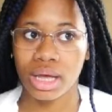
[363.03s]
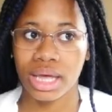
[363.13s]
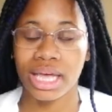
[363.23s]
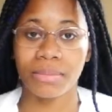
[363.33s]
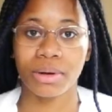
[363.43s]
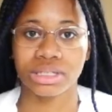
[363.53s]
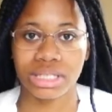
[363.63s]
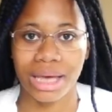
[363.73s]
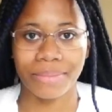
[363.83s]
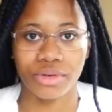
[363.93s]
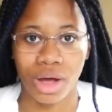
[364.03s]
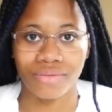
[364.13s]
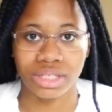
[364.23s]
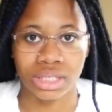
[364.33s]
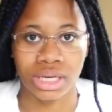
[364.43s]
in-person lab, you're
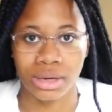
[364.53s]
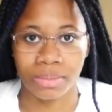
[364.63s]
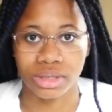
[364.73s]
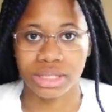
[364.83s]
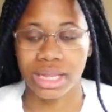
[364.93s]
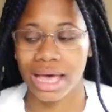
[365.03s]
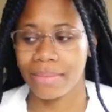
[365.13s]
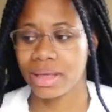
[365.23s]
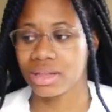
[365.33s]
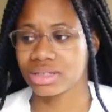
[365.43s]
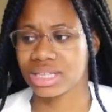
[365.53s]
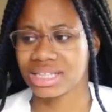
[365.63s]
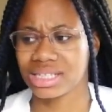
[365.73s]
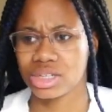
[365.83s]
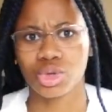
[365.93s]
obviously an in-person lab, and there's less
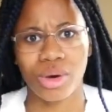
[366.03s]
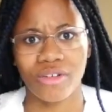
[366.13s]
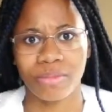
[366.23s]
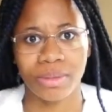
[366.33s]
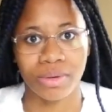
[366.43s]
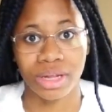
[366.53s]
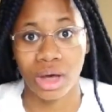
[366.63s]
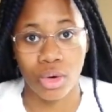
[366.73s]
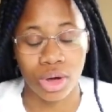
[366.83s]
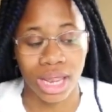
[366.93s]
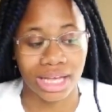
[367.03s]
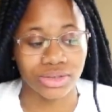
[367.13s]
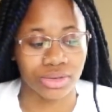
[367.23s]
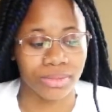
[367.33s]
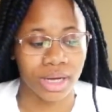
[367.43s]
than 12 people in the whole
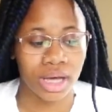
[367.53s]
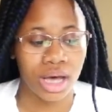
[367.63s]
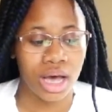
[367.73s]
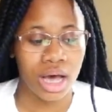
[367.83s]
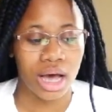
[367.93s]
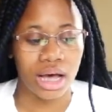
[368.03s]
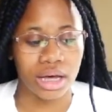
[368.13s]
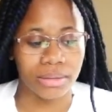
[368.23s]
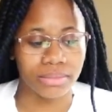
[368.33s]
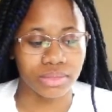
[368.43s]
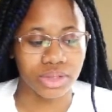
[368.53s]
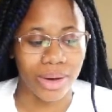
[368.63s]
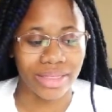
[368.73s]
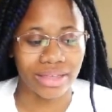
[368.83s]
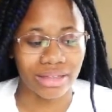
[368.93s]
classroom. So
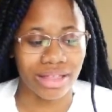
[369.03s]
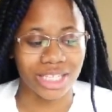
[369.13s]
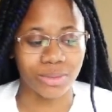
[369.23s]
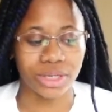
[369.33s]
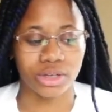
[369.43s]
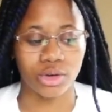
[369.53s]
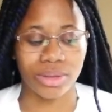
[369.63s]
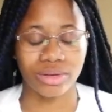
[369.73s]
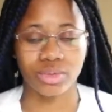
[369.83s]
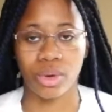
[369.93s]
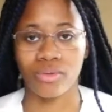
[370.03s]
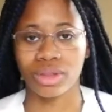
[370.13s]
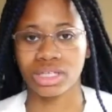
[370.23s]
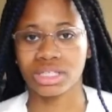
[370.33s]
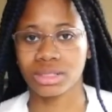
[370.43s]
I think that that's pretty dope. That was a
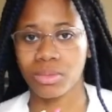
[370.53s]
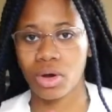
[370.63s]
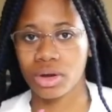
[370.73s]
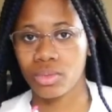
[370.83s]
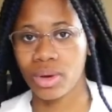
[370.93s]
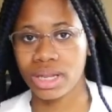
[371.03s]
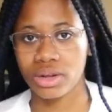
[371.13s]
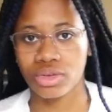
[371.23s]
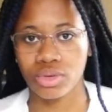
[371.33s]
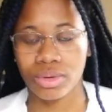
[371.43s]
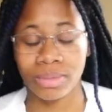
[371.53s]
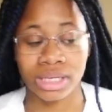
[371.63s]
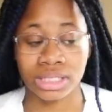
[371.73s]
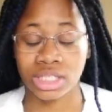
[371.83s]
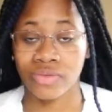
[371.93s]
really smart way to do it
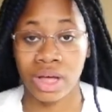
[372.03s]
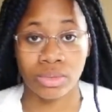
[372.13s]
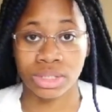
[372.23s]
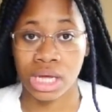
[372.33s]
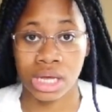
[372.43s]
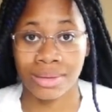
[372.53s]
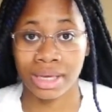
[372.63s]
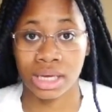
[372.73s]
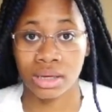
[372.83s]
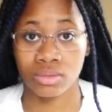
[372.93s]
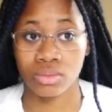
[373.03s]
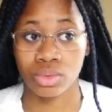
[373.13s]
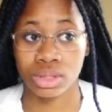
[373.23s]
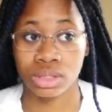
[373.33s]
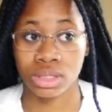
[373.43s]
because Siobhan was not coming in
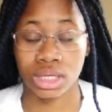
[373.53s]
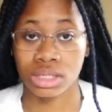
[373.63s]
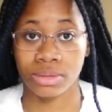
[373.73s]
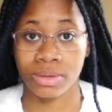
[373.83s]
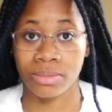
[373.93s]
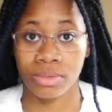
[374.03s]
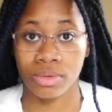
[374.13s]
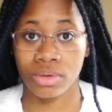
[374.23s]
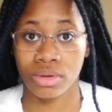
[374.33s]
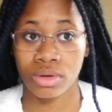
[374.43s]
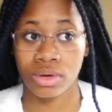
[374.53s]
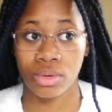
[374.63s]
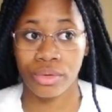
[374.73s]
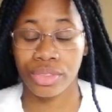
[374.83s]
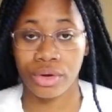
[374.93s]
with 60 people
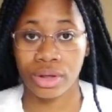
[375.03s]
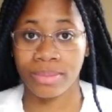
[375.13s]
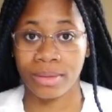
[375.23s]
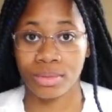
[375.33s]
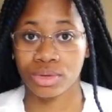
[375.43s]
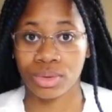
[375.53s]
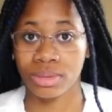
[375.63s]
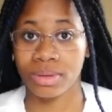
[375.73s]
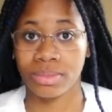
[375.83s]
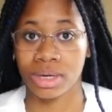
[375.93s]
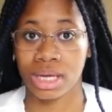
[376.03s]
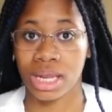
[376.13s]
or 30 people, 20 people in a